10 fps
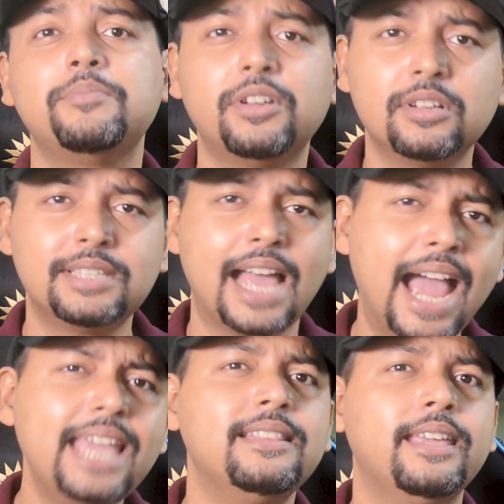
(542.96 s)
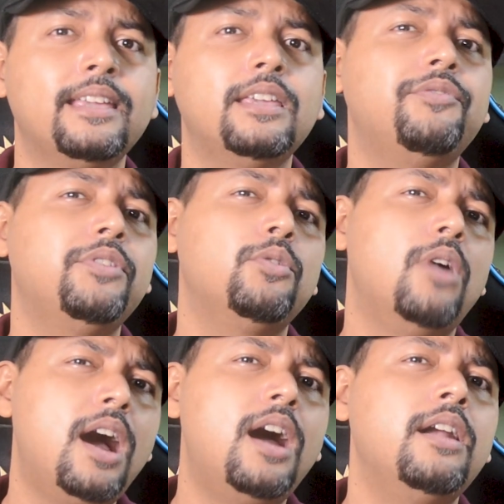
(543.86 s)
because I think if you
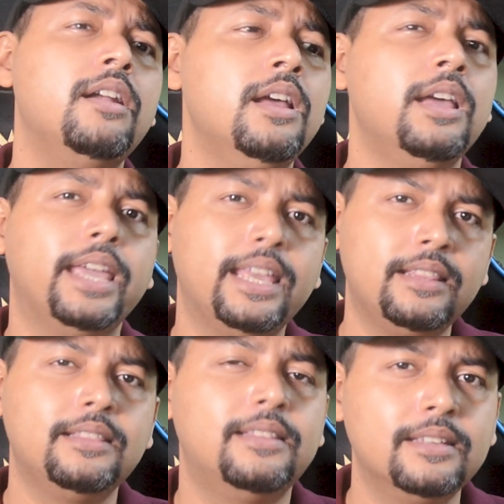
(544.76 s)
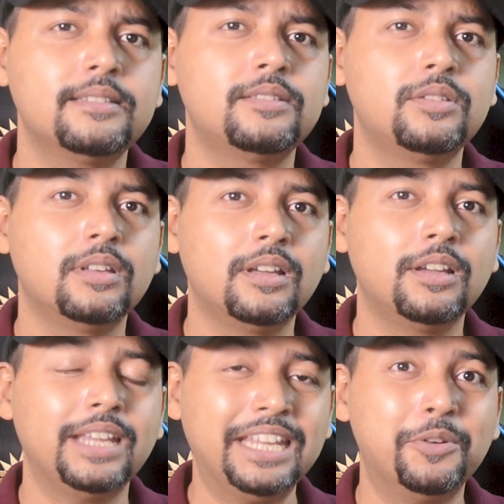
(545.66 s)
are in this uh,
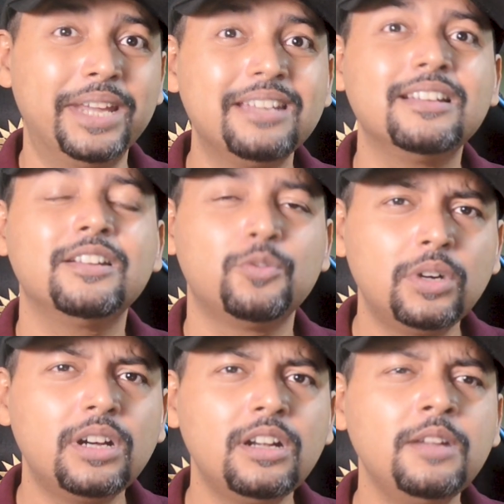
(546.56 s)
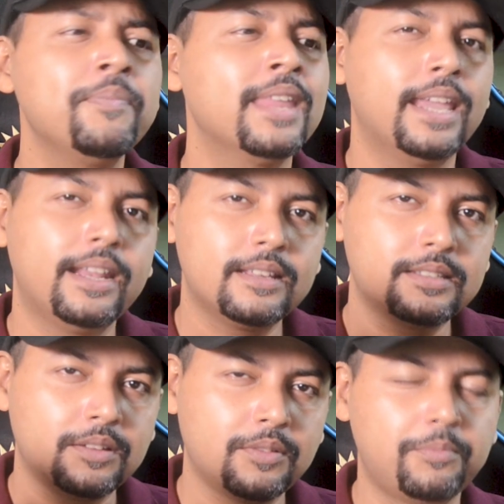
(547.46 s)
you know internet world, it
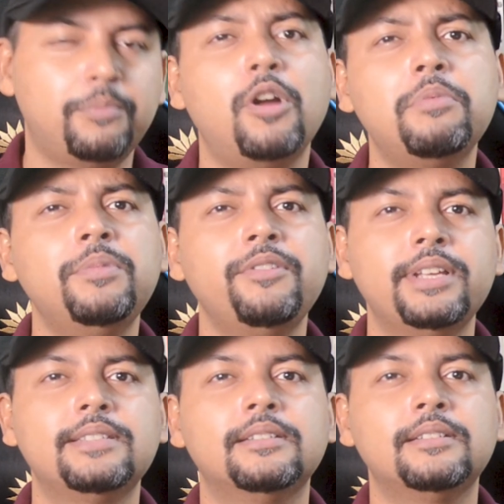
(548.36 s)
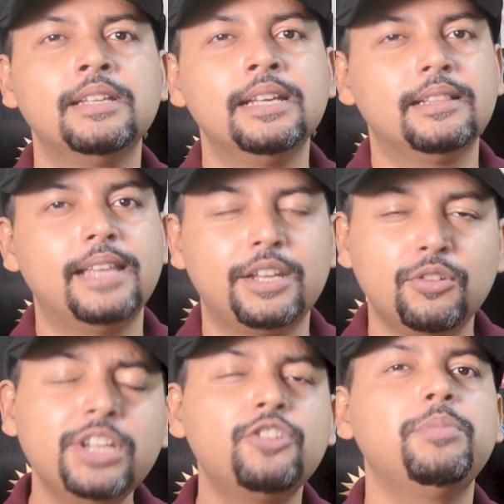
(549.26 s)
is a probable reason that
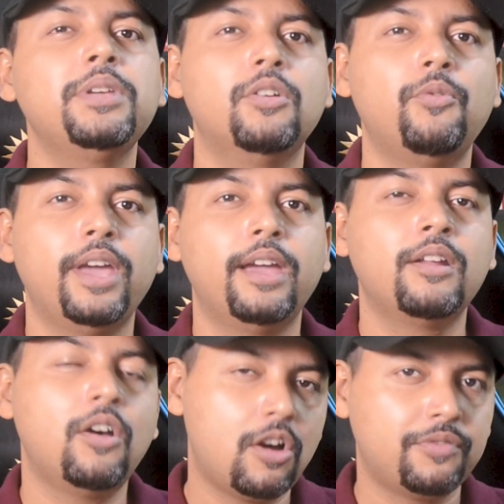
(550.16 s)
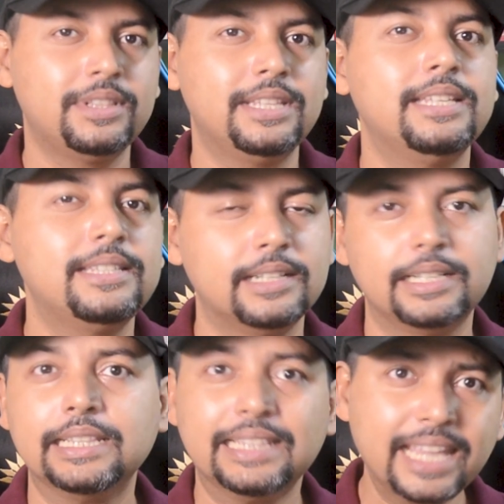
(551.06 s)
you need to be aware of these
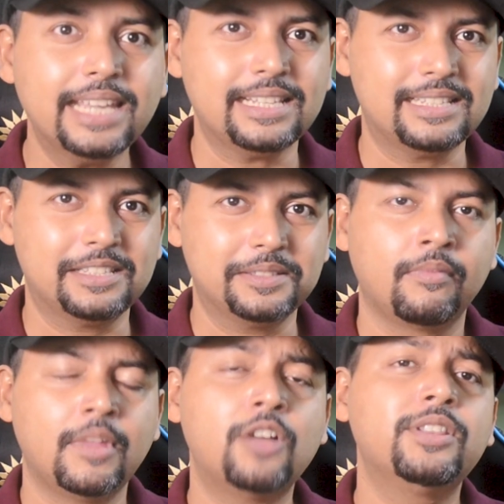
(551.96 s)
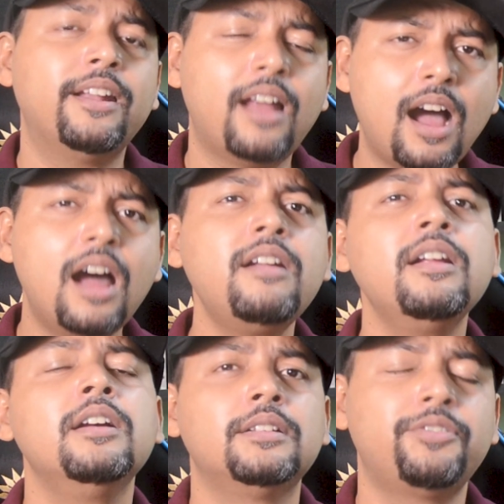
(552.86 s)
certain things. Now there are
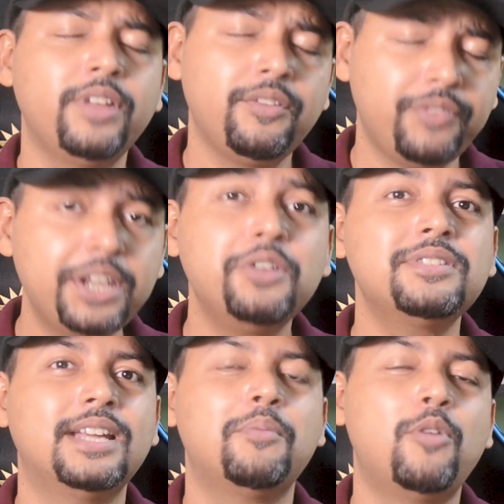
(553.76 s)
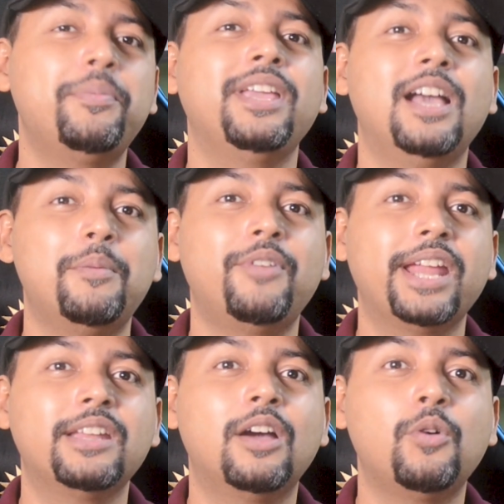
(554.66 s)
three videos that are popping up
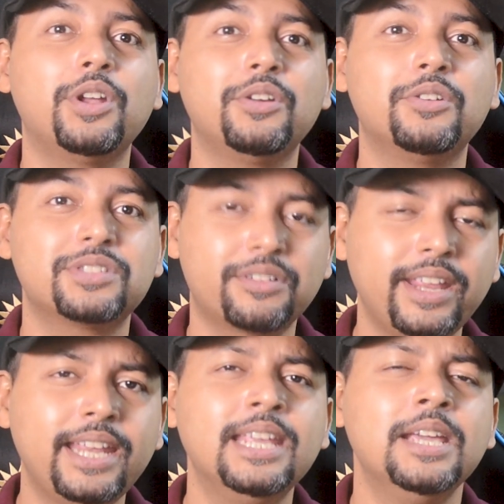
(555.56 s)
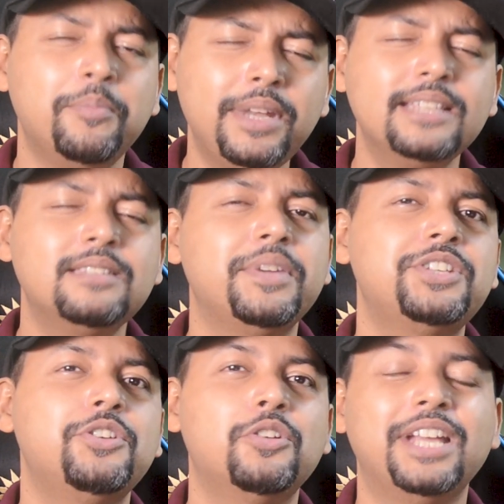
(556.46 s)
right now on your screen. Please make
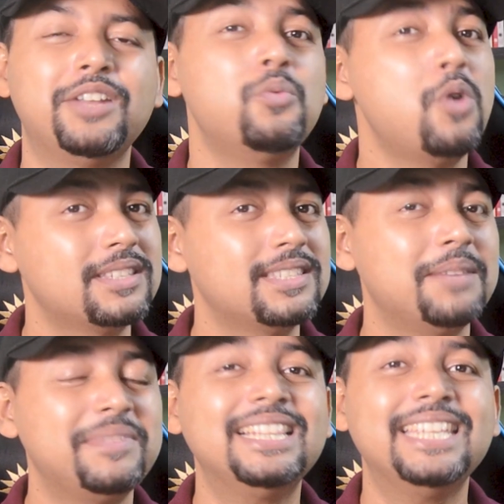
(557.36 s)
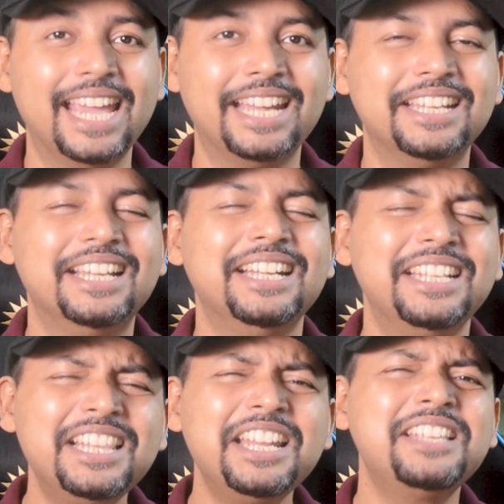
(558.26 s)
sure that you watch them till the end.
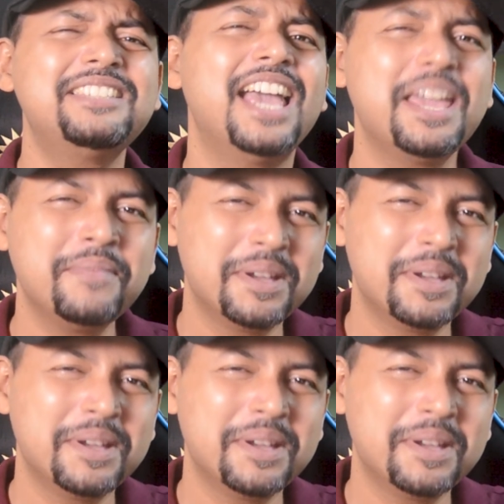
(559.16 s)
Till the next time,